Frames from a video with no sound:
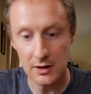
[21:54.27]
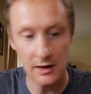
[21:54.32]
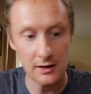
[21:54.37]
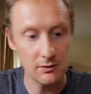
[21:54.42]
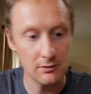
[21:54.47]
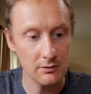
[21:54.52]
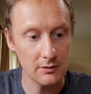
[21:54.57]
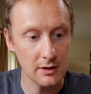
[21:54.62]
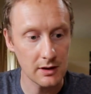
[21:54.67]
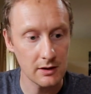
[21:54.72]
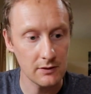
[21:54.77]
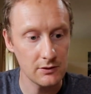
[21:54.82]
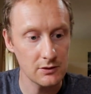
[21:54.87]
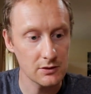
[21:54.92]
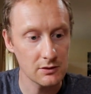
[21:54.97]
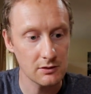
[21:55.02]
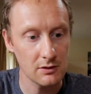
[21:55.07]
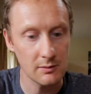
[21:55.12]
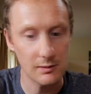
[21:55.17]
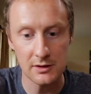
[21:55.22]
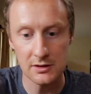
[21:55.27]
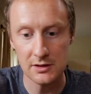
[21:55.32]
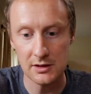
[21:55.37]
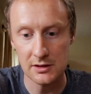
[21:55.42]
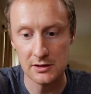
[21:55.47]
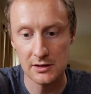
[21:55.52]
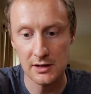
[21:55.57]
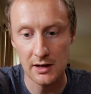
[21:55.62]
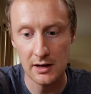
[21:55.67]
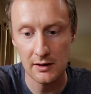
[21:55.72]
I don't think I've used
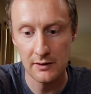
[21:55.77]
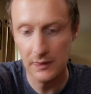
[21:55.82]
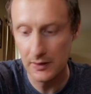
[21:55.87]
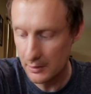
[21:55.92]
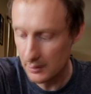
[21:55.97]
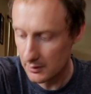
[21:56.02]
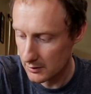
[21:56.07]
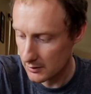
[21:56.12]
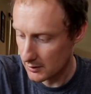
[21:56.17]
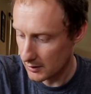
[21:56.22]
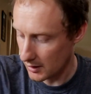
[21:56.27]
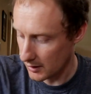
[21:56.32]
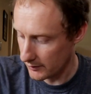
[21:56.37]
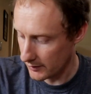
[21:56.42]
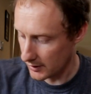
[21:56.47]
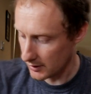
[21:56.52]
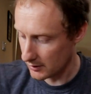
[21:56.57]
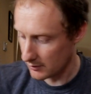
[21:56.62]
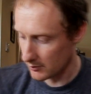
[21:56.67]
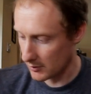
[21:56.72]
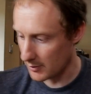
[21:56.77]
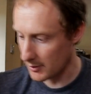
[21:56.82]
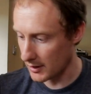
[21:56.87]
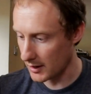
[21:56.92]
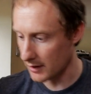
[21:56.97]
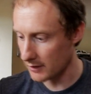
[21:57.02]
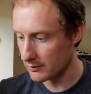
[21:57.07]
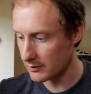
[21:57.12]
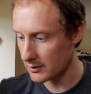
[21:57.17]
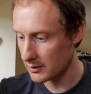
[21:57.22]
3x6 yet, have I? Have I? Maybe
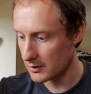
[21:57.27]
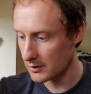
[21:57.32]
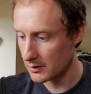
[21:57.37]
I have.